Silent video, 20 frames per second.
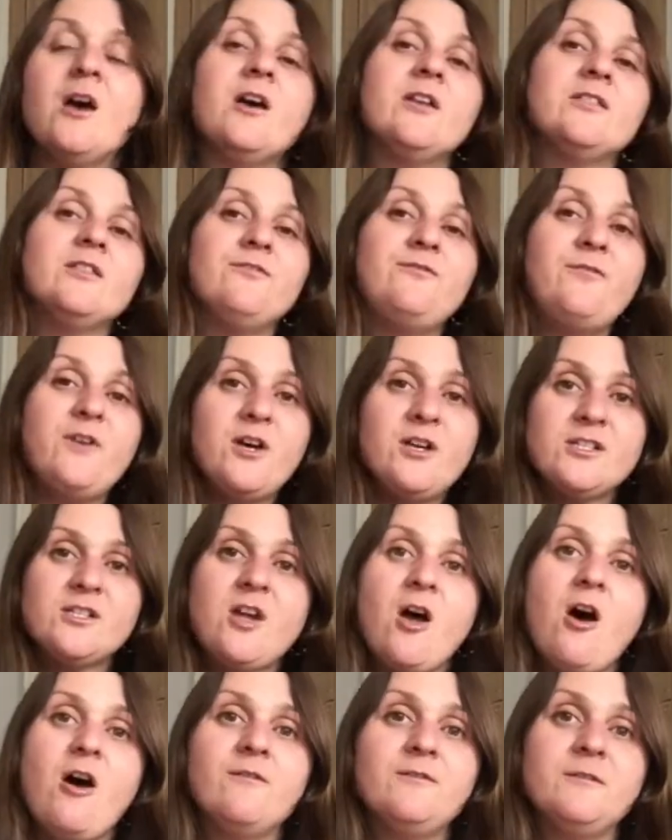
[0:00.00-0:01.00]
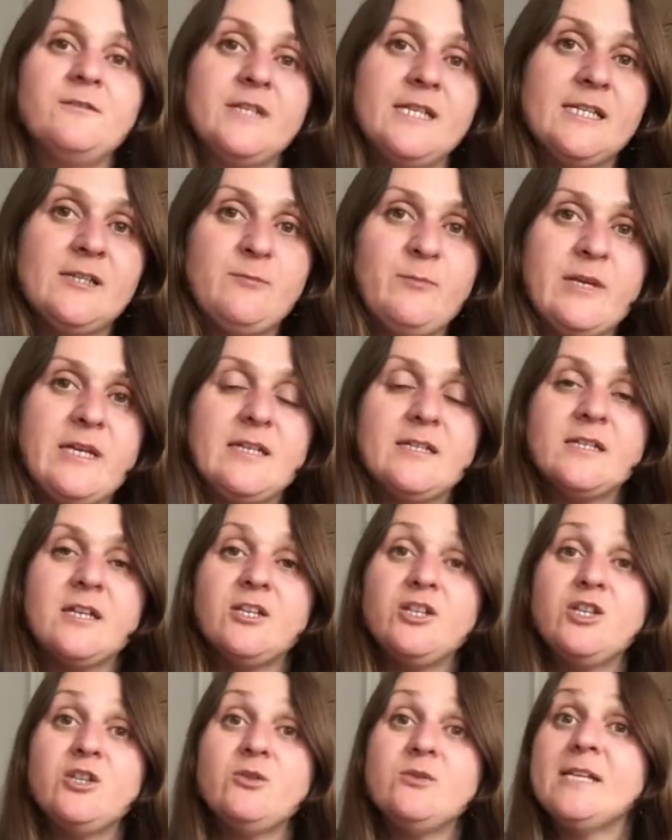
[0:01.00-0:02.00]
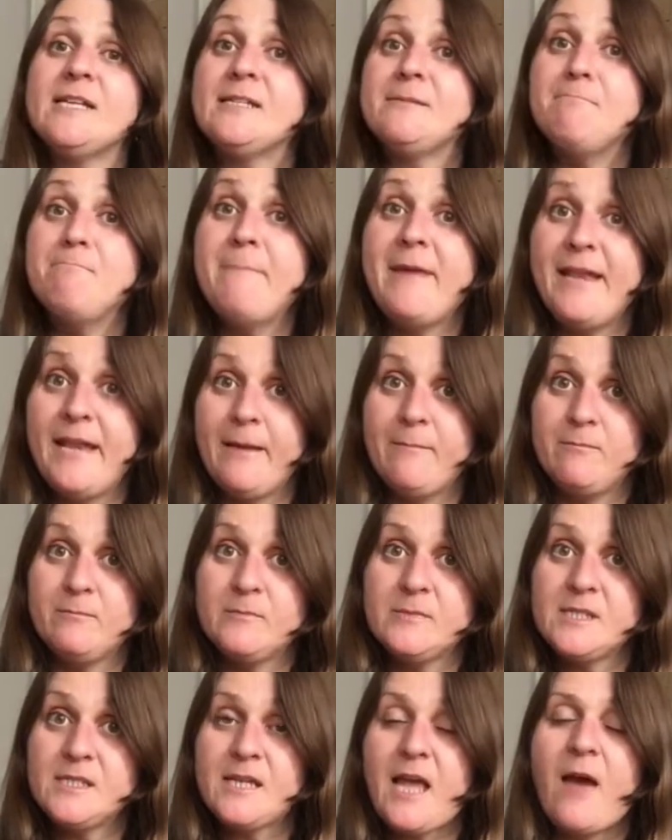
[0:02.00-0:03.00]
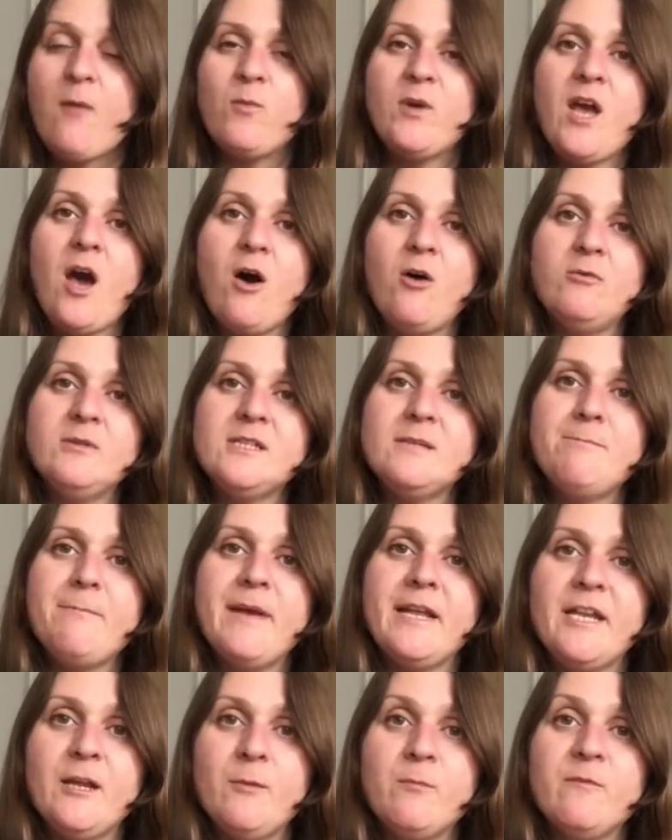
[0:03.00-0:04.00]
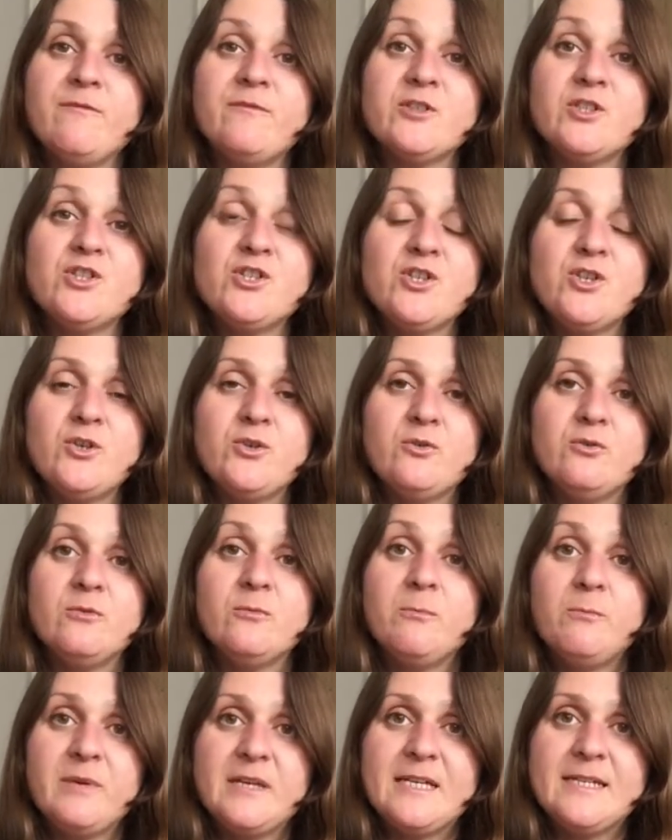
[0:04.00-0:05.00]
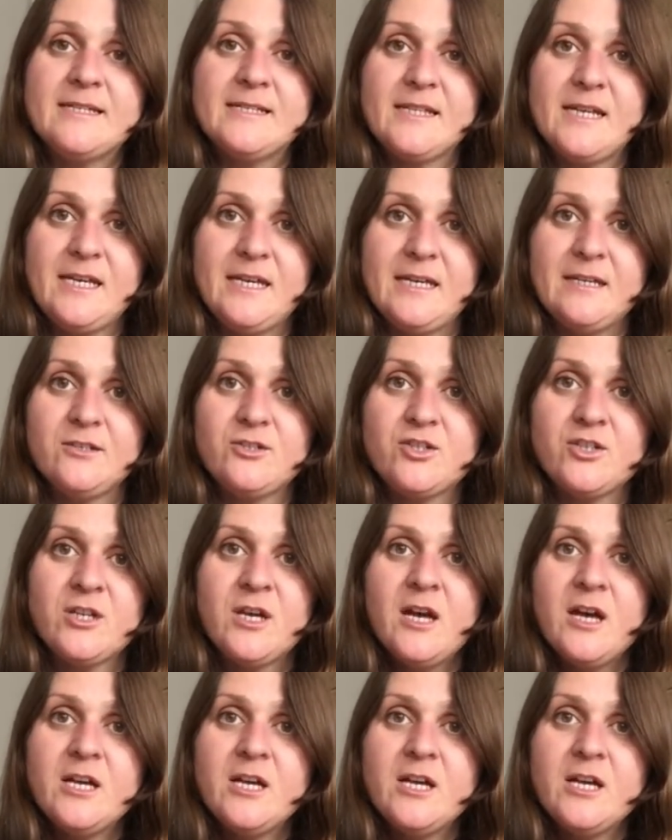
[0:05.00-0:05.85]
The first half of this piece uses minims, and we hold a minim for 2 beats each.